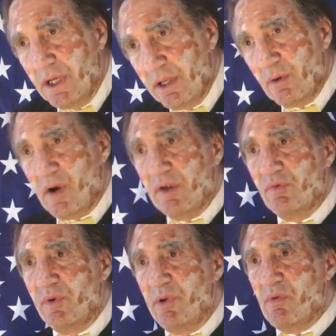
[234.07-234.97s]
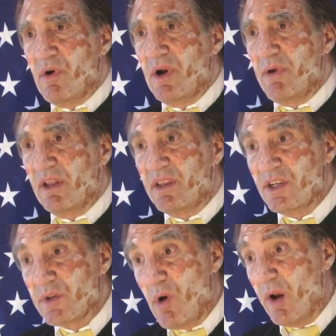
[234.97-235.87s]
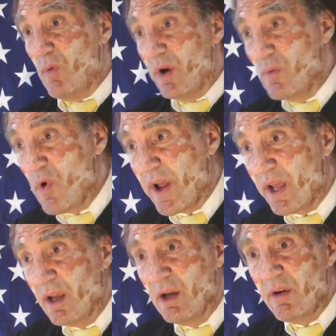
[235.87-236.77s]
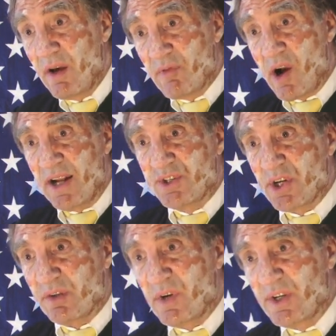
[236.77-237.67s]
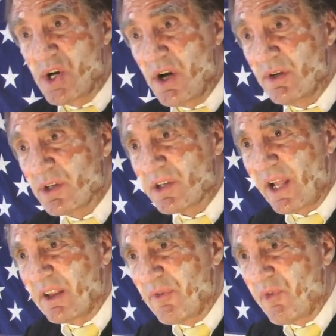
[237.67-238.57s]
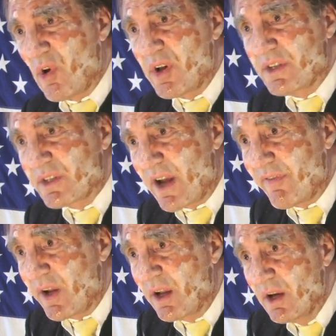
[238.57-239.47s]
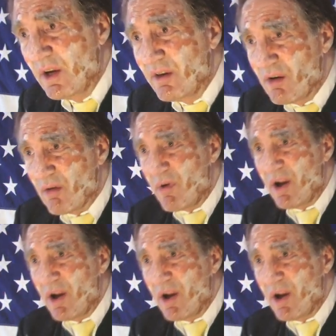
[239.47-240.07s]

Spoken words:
Otherwise, we'd be worried about this one, wouldn't we? We have grandchildren too, just like the 47. We